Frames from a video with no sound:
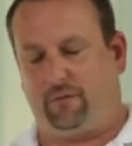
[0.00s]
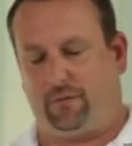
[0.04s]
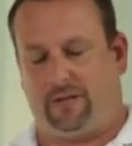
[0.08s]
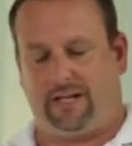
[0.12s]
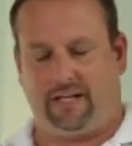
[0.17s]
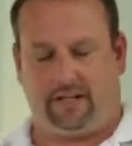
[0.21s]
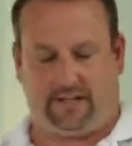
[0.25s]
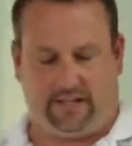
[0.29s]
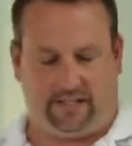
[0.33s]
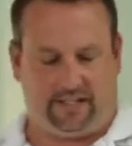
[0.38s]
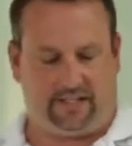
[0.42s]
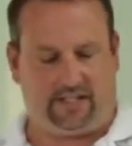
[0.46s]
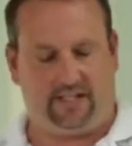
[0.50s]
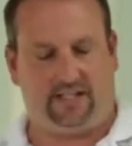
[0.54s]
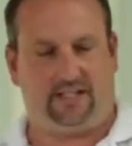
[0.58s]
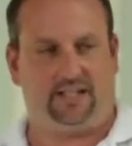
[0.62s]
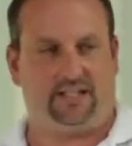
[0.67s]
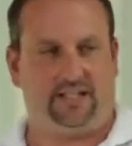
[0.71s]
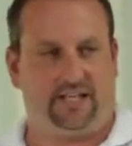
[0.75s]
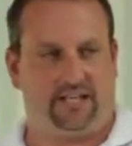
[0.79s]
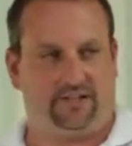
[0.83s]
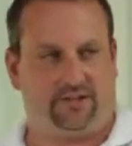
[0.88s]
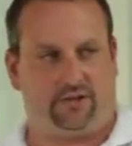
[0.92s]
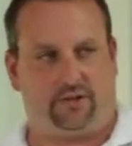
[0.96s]
everybody thinks is
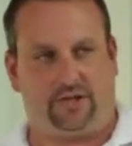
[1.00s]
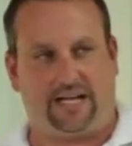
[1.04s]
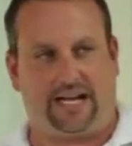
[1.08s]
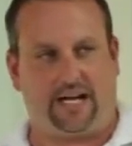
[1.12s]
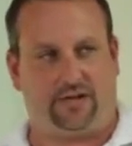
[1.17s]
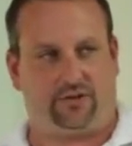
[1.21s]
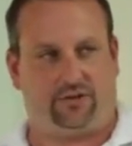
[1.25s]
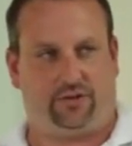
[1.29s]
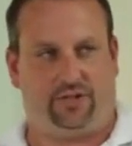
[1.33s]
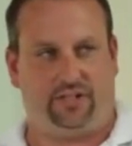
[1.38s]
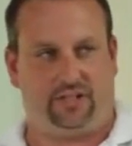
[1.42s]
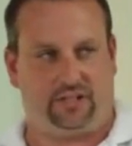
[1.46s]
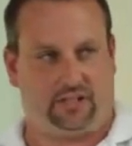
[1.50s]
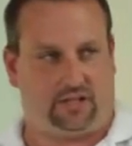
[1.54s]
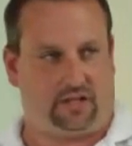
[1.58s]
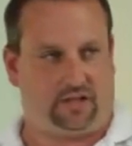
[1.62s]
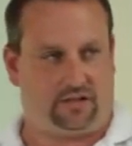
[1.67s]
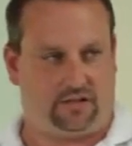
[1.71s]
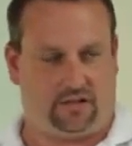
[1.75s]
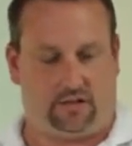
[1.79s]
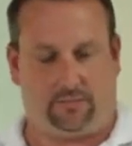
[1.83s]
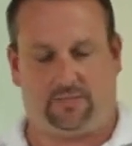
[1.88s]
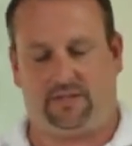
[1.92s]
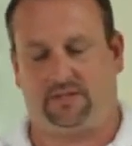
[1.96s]
a desert, actually
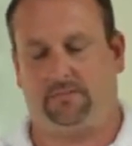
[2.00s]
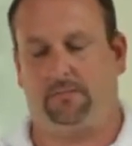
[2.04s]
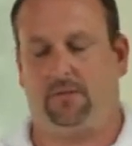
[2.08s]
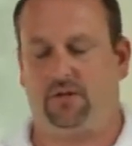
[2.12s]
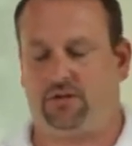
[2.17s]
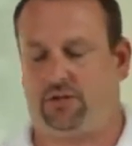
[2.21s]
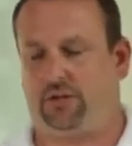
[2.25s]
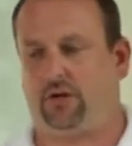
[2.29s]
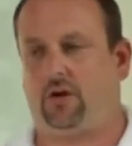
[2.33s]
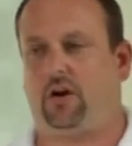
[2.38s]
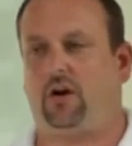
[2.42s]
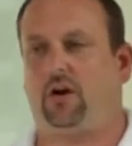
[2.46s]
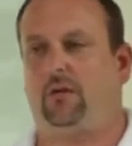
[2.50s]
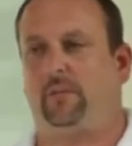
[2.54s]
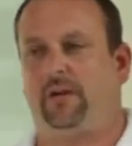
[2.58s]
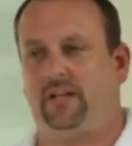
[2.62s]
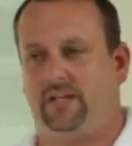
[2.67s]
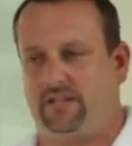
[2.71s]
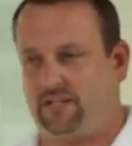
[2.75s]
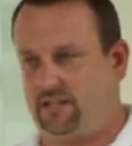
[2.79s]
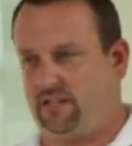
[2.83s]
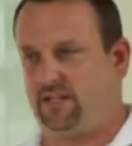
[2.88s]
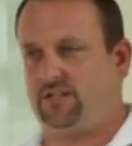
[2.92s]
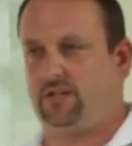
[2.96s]
sucks up as much
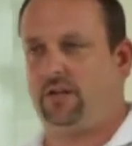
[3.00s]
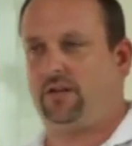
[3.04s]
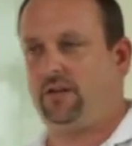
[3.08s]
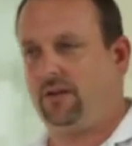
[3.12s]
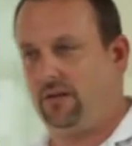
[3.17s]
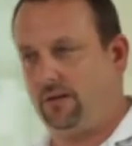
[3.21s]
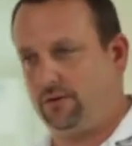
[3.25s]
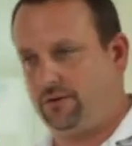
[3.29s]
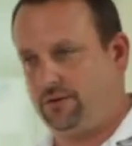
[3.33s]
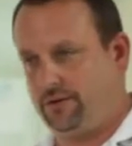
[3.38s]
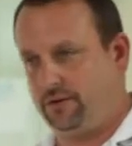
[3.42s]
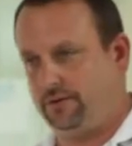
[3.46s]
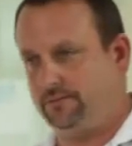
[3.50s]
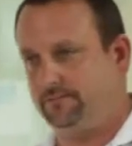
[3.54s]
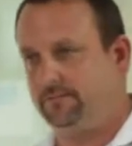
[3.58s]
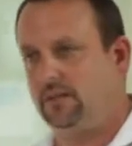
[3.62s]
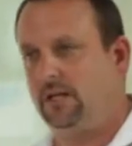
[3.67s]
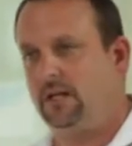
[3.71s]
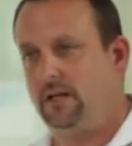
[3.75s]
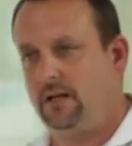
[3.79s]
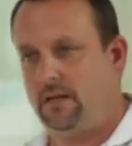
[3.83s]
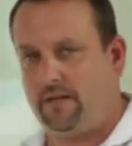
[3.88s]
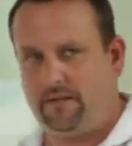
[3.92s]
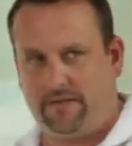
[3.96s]
carbon as the Southern Ocean.
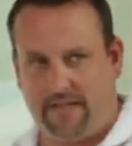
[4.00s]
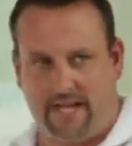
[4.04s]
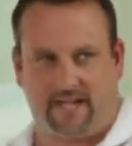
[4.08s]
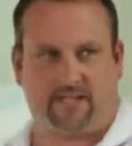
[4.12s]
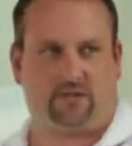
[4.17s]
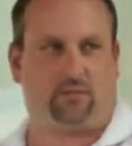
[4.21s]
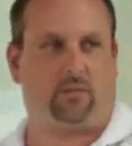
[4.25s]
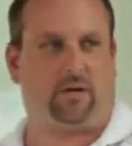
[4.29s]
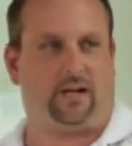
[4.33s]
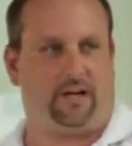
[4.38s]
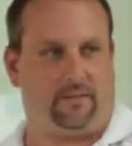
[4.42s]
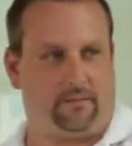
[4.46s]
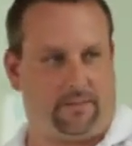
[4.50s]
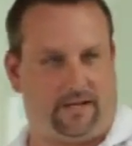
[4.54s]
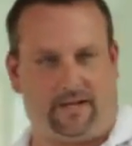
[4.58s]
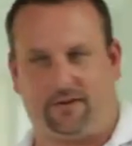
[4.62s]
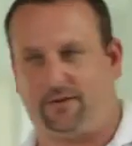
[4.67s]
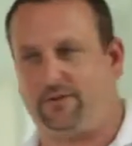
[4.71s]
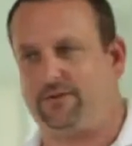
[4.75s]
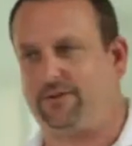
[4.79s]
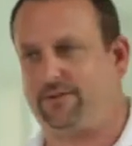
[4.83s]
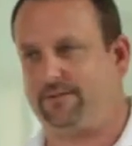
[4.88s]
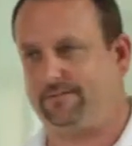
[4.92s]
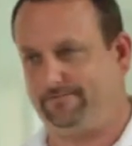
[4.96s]
That's why it
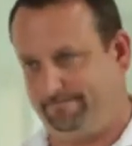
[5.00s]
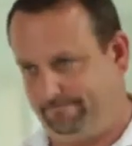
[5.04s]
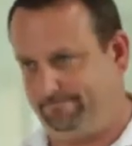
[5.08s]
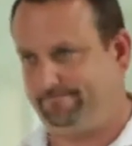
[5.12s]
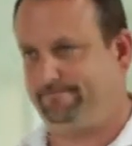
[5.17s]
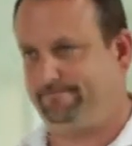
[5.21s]
matters.